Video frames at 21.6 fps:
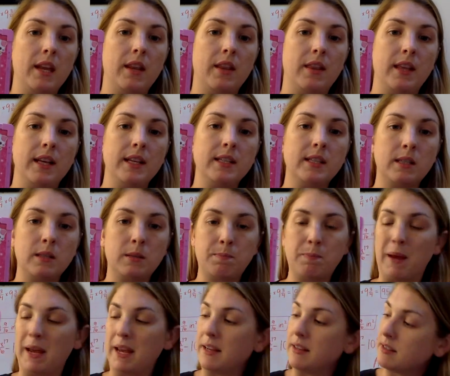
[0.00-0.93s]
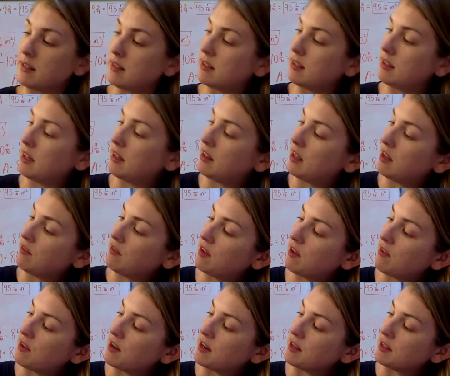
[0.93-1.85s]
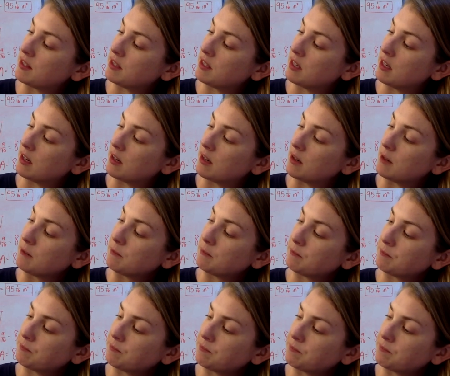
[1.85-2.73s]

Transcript: this space that they've given us here,